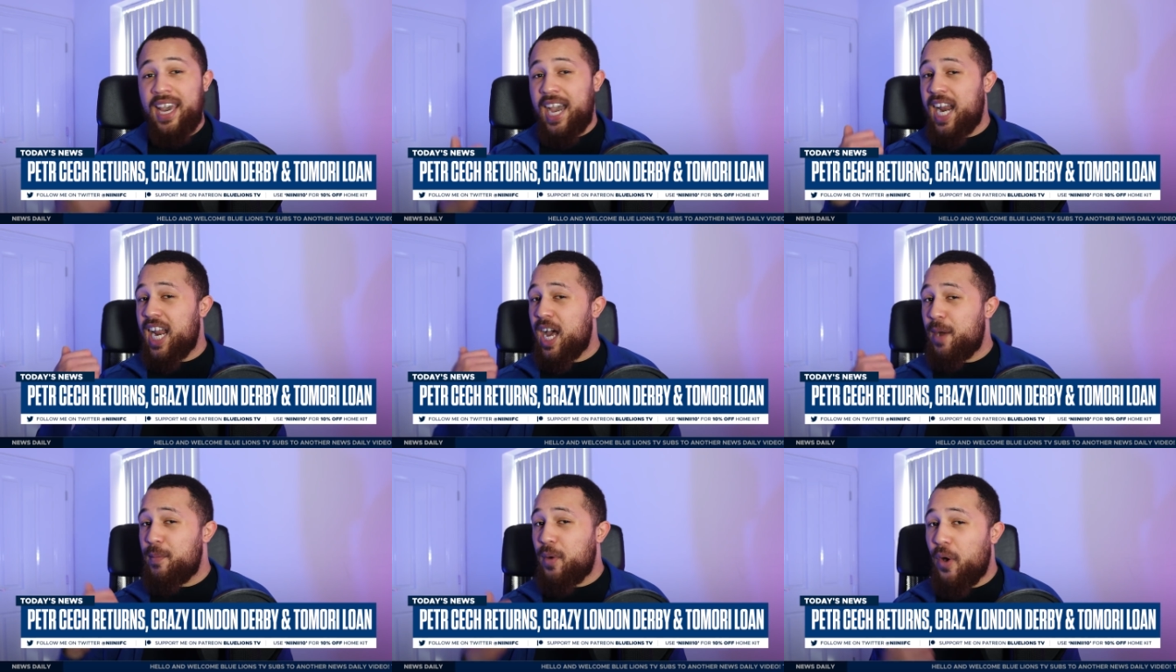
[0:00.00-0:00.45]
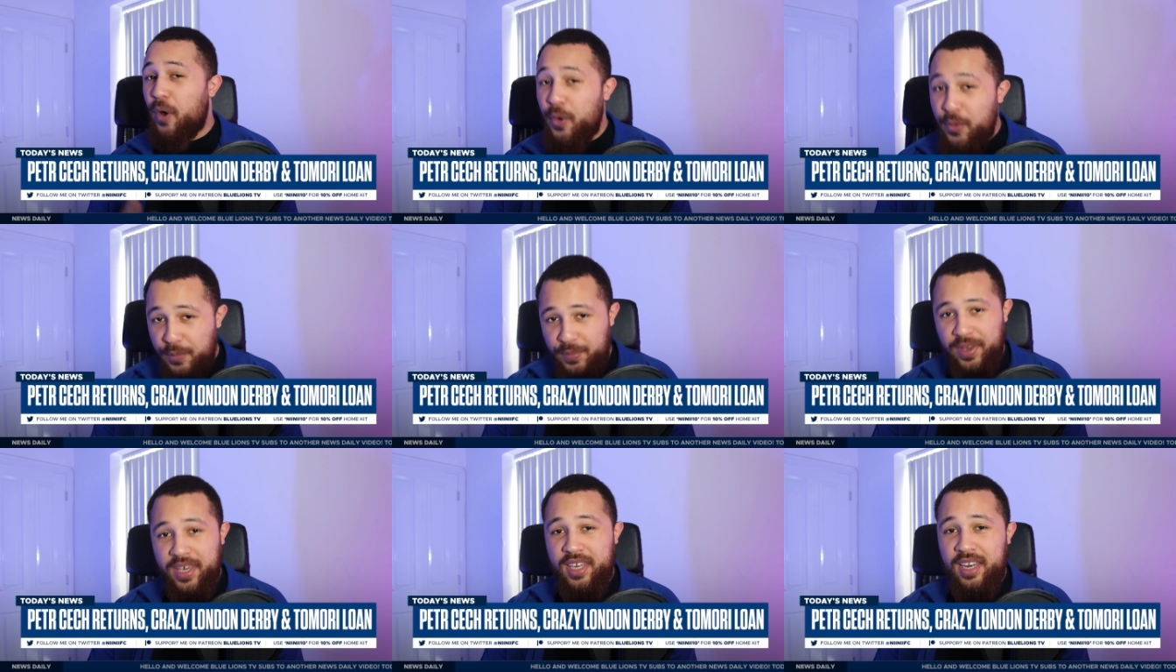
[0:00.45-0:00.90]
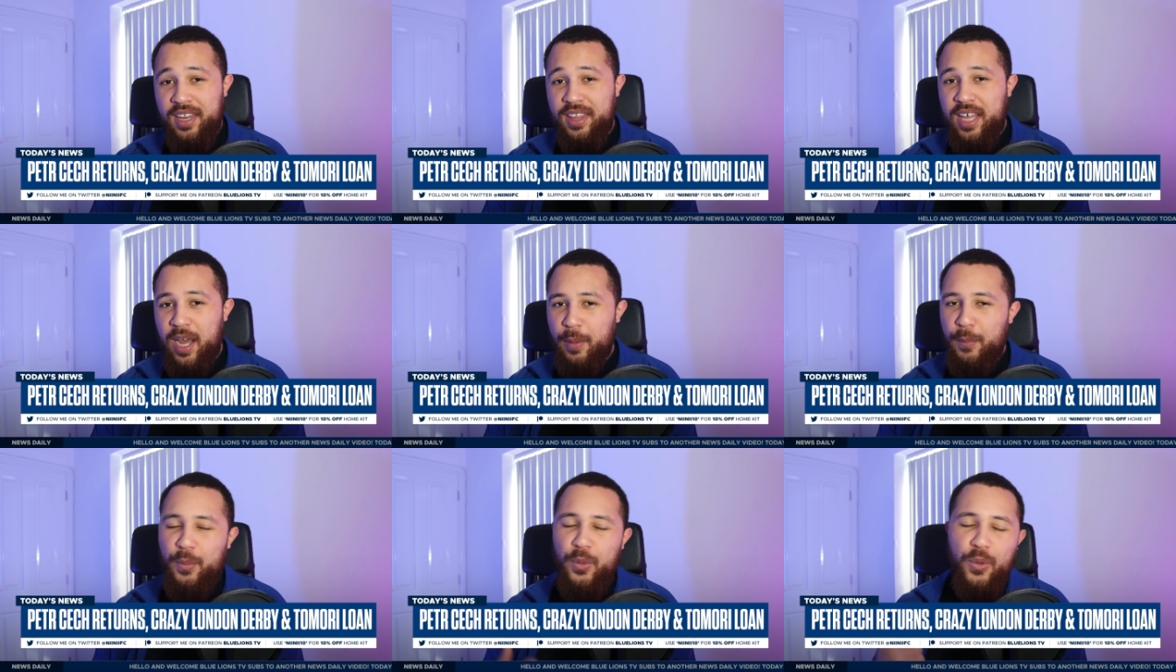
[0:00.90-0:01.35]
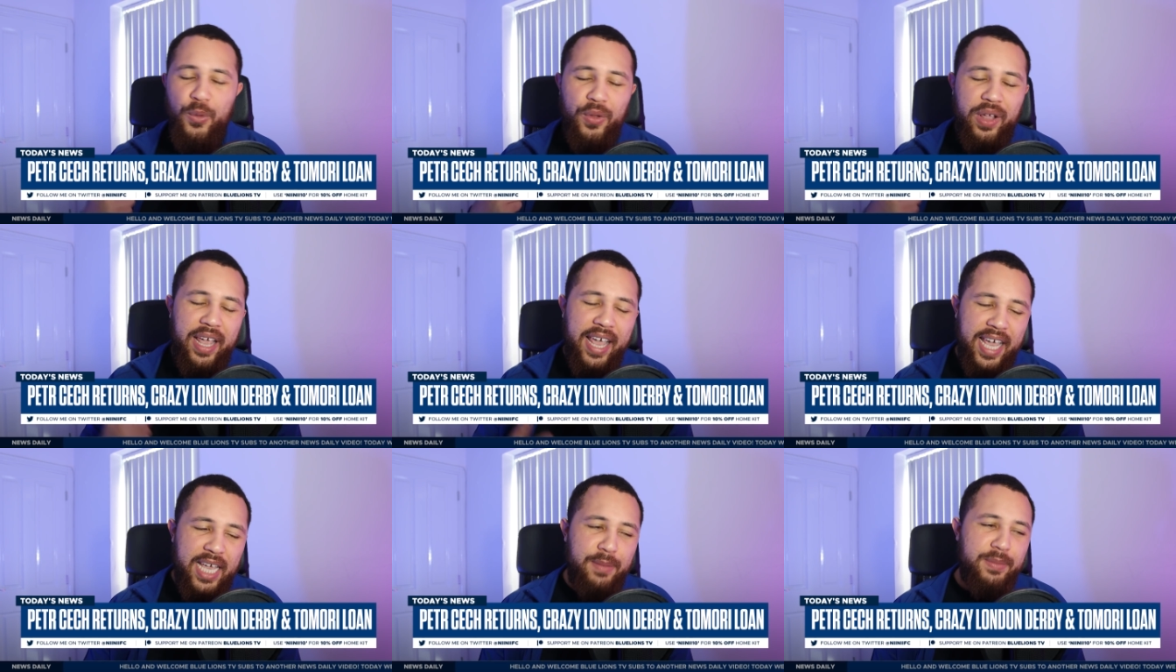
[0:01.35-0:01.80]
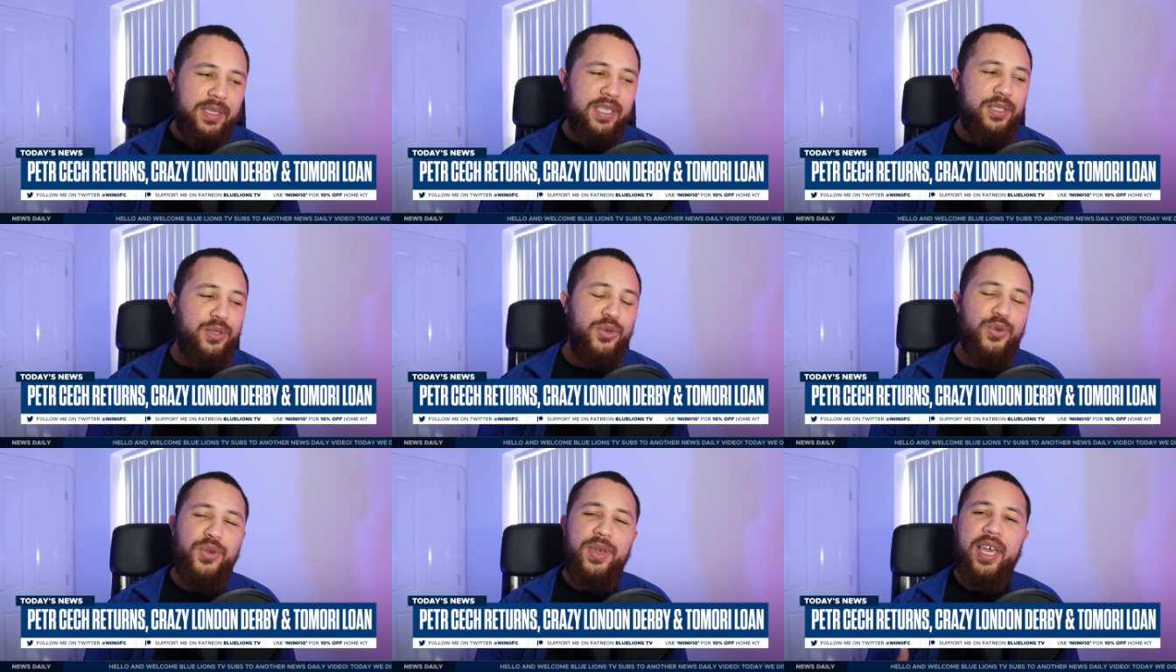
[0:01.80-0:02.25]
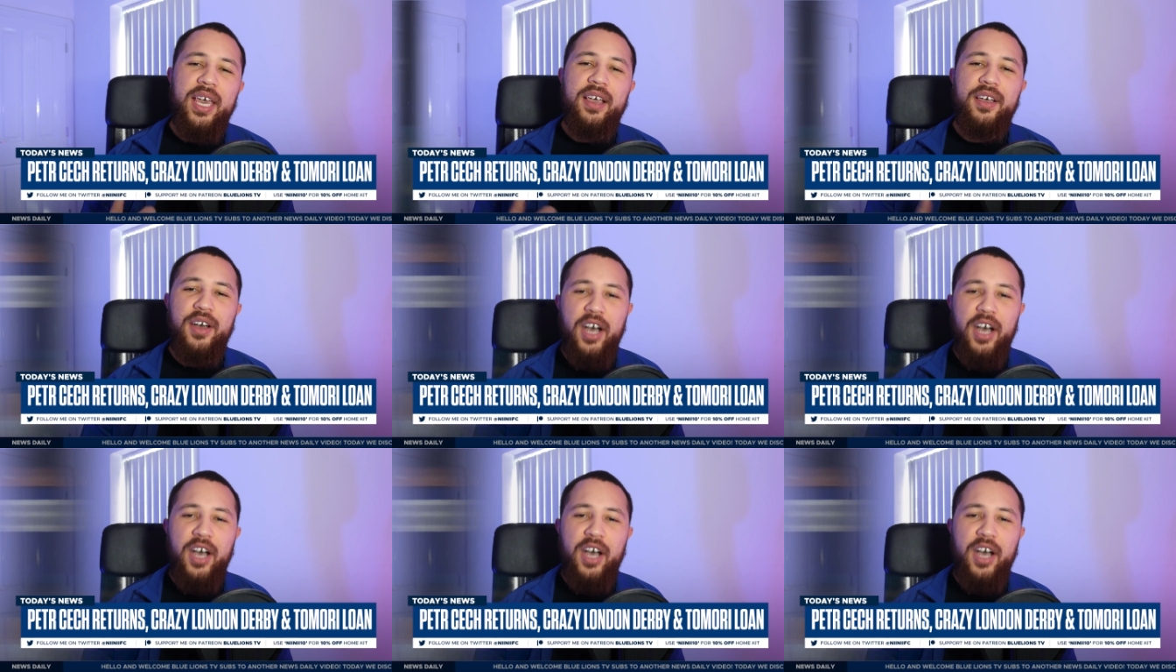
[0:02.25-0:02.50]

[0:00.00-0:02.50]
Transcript: and I'm hoping that more games do get